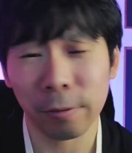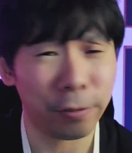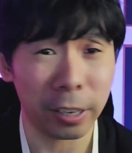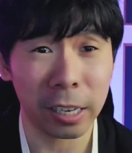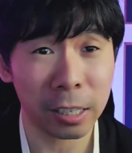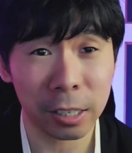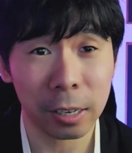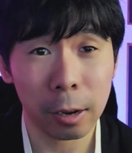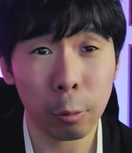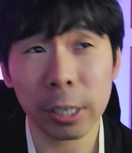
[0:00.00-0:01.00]

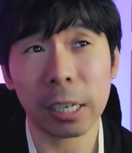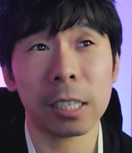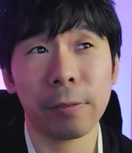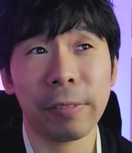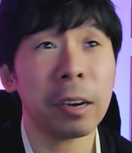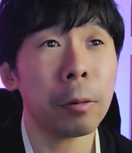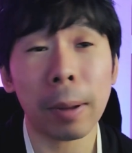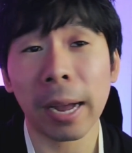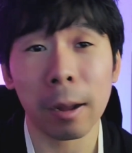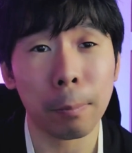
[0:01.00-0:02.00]
footage, which is filmed
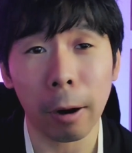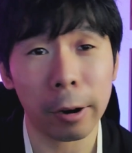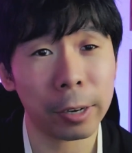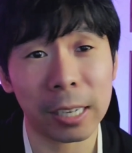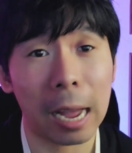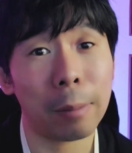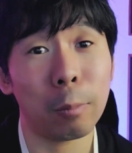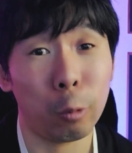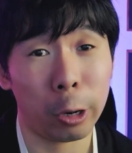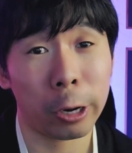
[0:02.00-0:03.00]
by a
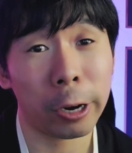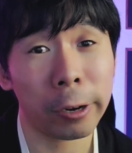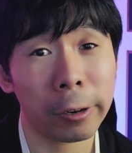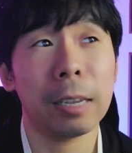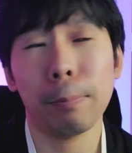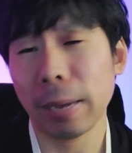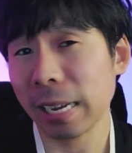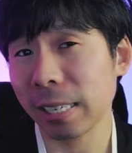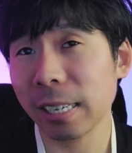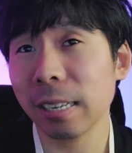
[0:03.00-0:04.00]
part-time worker,
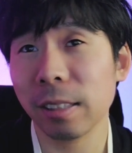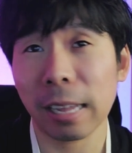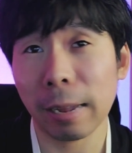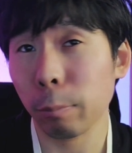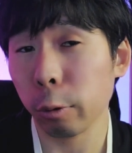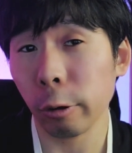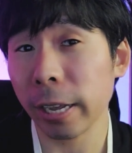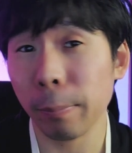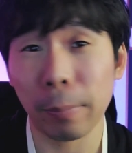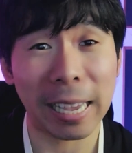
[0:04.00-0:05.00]
depicted the
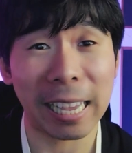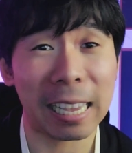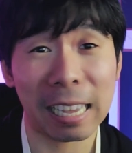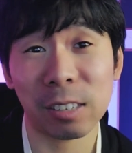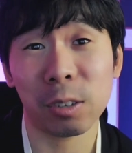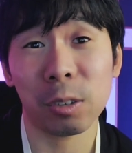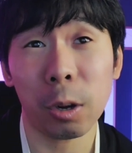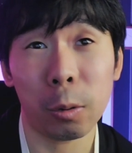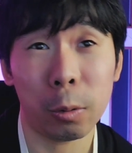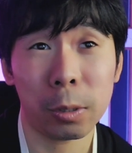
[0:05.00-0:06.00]
employee picking his
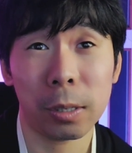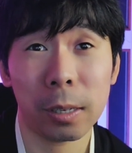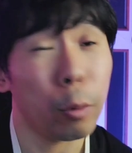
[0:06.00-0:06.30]
nose